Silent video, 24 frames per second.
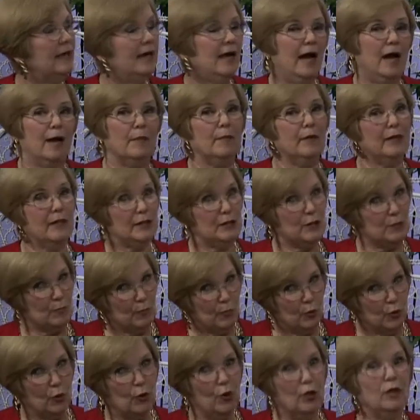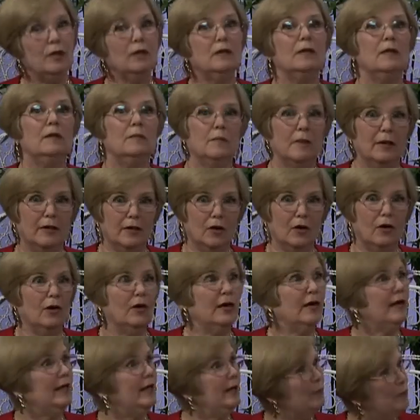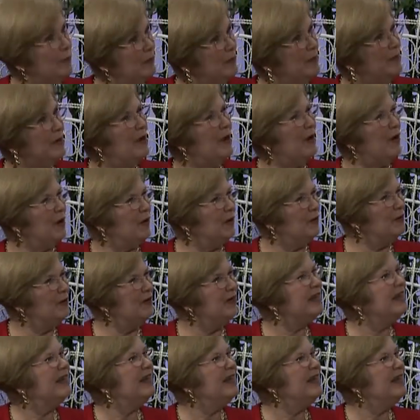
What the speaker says: how many small, minority, women-owned,